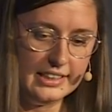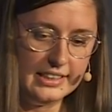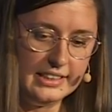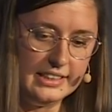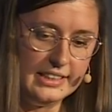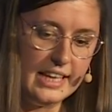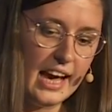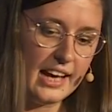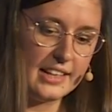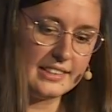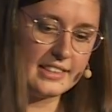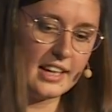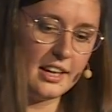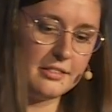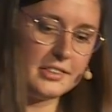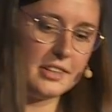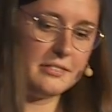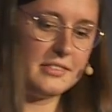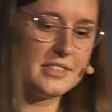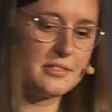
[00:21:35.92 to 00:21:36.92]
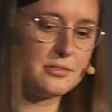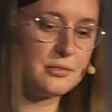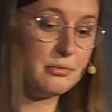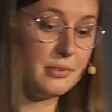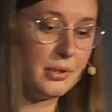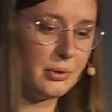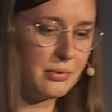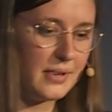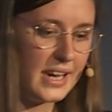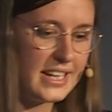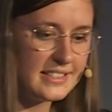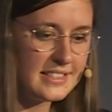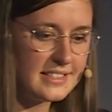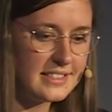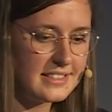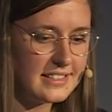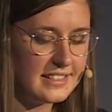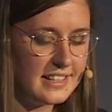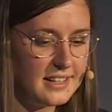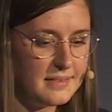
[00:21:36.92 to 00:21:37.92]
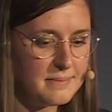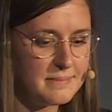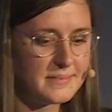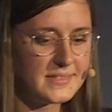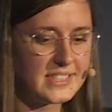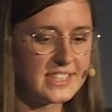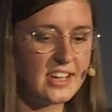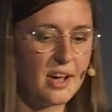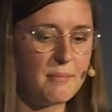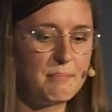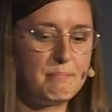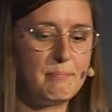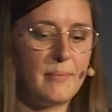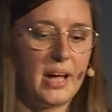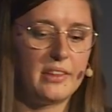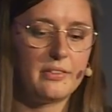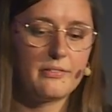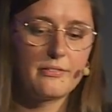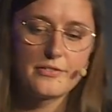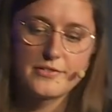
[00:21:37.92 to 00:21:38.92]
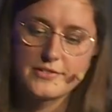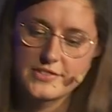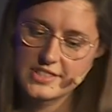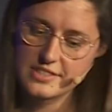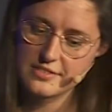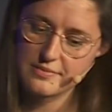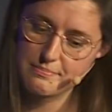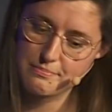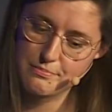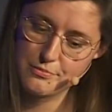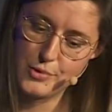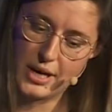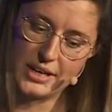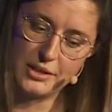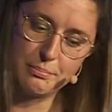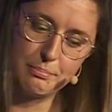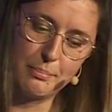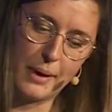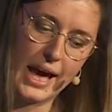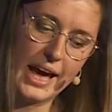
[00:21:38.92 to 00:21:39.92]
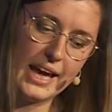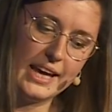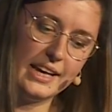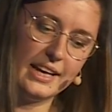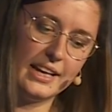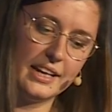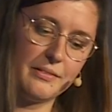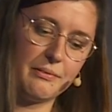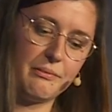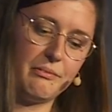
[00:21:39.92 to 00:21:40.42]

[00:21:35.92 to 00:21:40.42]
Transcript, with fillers: yeah, and after these two requests, um, some months went by, and